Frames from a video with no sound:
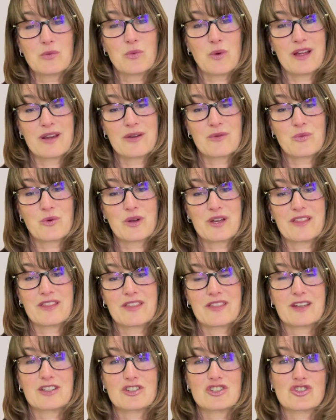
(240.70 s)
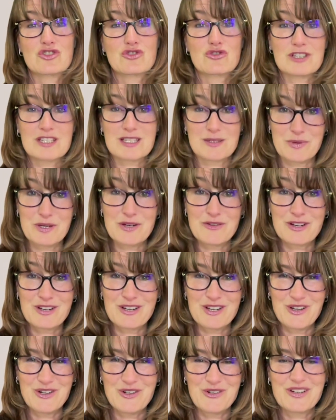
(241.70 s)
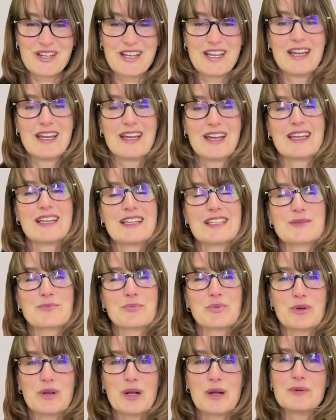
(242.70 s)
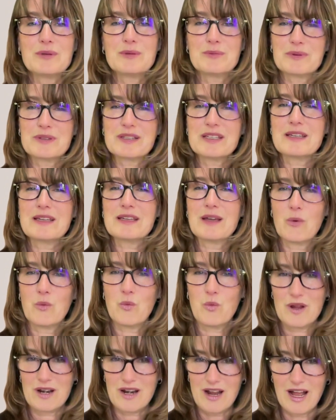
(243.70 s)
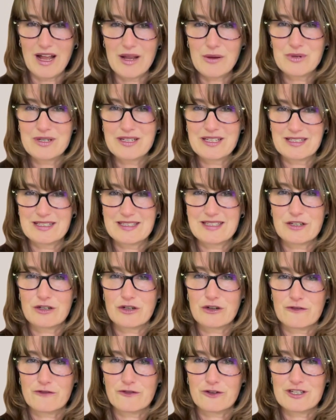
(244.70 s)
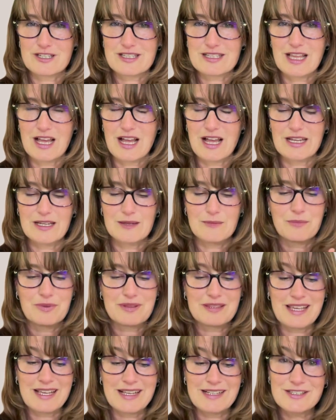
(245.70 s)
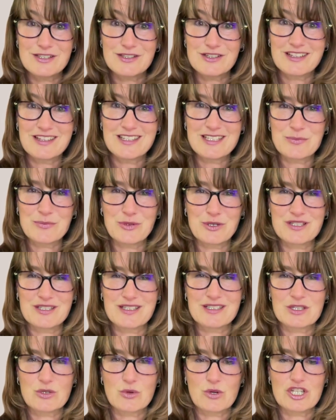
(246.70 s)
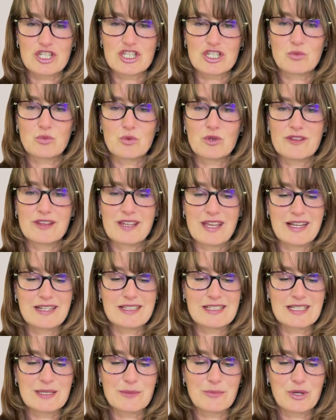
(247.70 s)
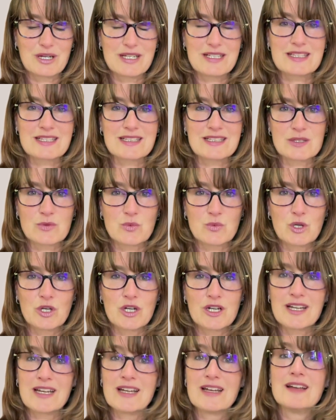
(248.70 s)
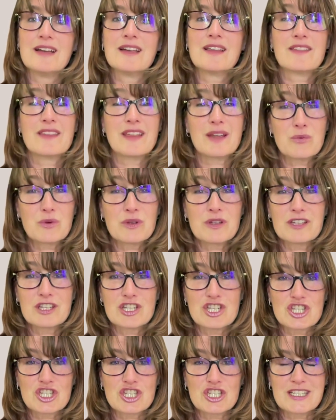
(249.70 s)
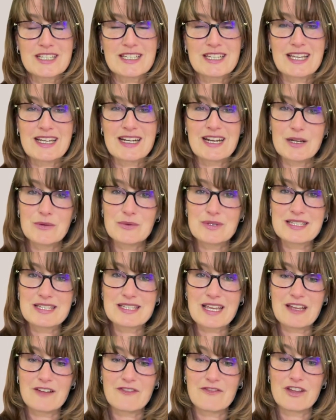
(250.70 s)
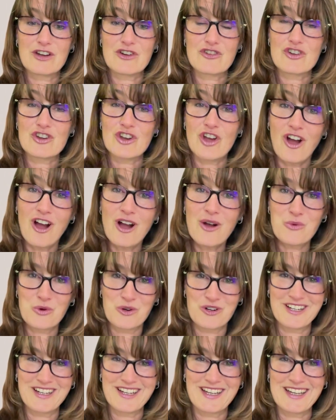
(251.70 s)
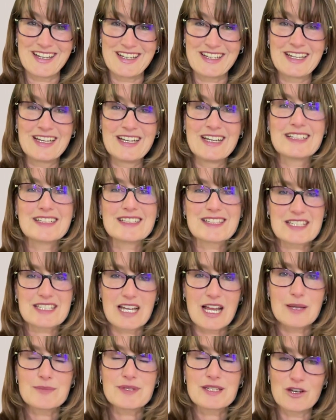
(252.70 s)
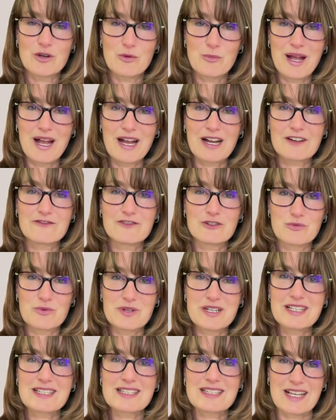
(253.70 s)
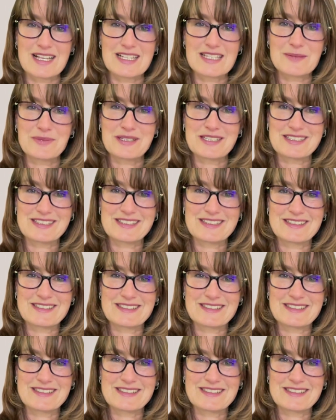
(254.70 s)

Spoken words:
one with drospirenone, is probably what I would consider first line. But the answer to this person's question, will the antidepressants work? They really should. And I would say if they're not working, it's time to go back for reassessment.